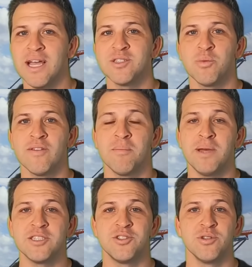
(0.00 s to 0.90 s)
has one of the
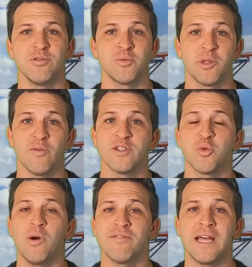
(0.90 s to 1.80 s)
best zoos with over
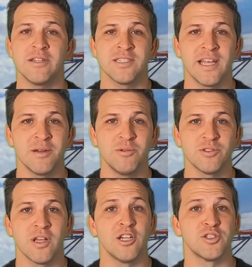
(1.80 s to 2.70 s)
12,000
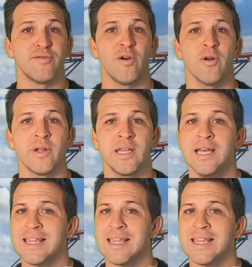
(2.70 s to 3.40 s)
animals, a safari,